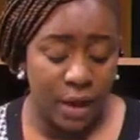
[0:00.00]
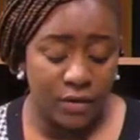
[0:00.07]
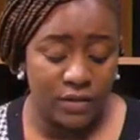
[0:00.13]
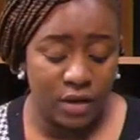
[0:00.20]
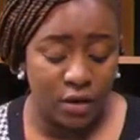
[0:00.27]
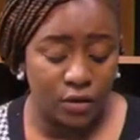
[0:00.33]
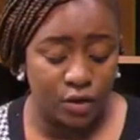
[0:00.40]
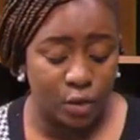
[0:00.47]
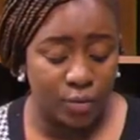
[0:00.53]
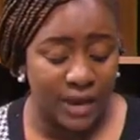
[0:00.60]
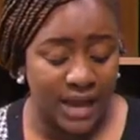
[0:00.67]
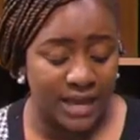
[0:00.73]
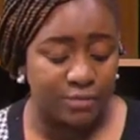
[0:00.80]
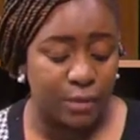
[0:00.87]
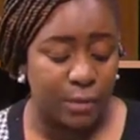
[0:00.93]
the October
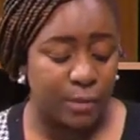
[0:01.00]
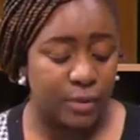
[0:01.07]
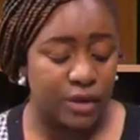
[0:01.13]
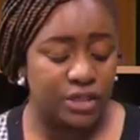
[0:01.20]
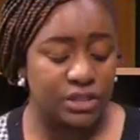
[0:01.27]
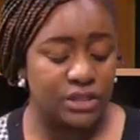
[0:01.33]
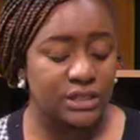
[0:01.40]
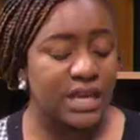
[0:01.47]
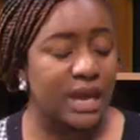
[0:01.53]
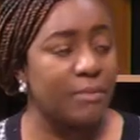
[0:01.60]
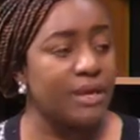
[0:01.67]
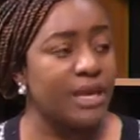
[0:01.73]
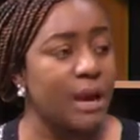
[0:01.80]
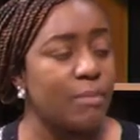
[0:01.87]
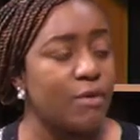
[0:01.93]
8th preparations
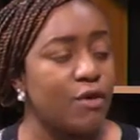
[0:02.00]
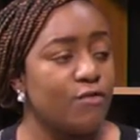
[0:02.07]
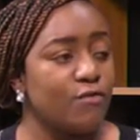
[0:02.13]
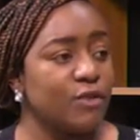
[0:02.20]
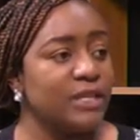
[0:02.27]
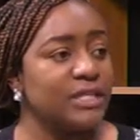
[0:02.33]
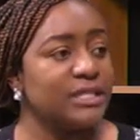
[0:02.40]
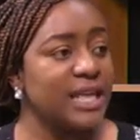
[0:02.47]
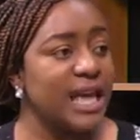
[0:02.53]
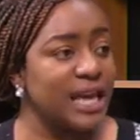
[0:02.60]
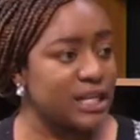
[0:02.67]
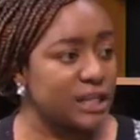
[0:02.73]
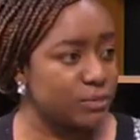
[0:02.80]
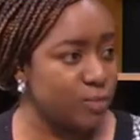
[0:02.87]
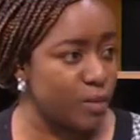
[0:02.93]
coming up for this
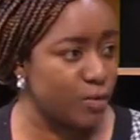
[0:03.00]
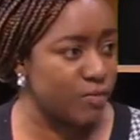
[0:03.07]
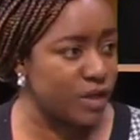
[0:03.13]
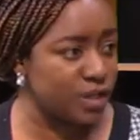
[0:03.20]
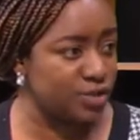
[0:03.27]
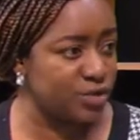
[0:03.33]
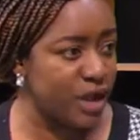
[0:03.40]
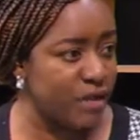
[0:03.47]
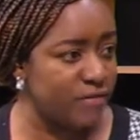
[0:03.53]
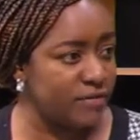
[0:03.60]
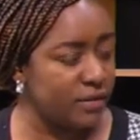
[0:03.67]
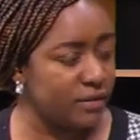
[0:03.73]
expo that you have?